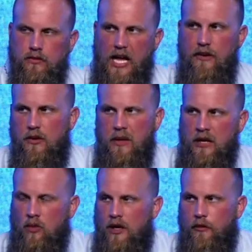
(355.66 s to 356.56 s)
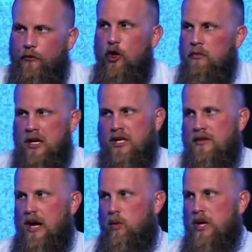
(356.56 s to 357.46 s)
David being one of the few
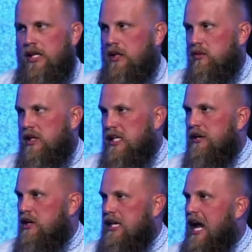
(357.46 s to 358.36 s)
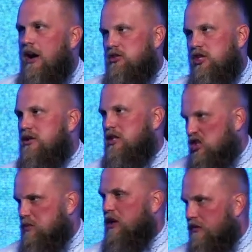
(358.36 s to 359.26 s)
men that we can really give an account to that the
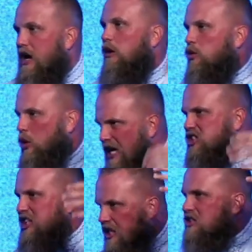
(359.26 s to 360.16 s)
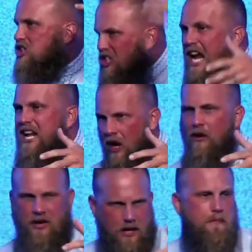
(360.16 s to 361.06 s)
Spirit of God rested and stayed
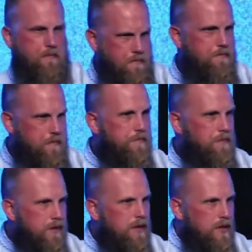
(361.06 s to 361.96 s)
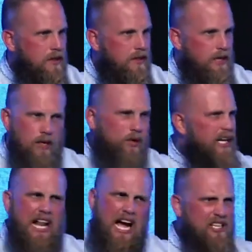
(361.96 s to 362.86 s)
on him. He
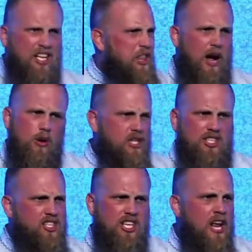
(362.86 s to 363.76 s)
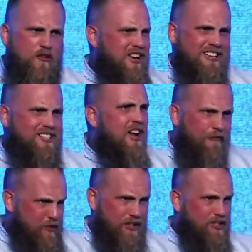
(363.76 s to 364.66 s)
realized that was a significant
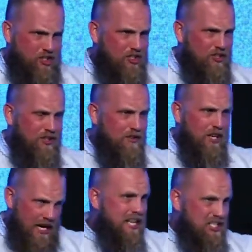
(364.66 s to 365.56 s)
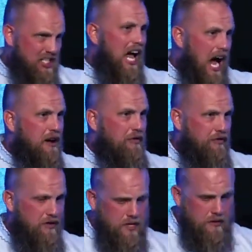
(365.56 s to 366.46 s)
difference in his life.
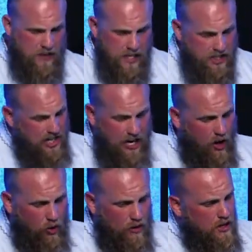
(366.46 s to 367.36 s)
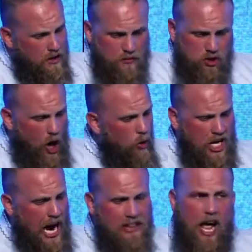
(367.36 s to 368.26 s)
And he's saying, Oh, don't
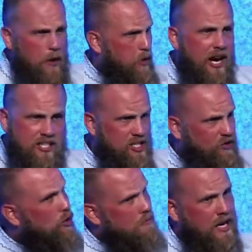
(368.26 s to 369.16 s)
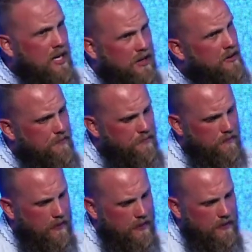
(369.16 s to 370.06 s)
take that presence from me.
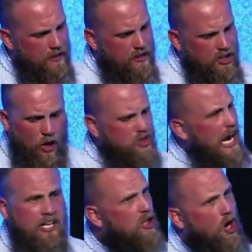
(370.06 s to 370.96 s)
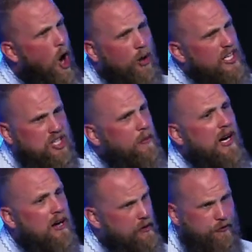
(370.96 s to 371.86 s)
Don't take your Holy
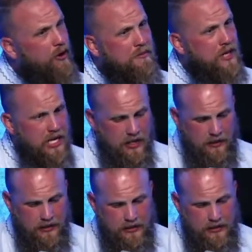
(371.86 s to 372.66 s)
Spirit from me.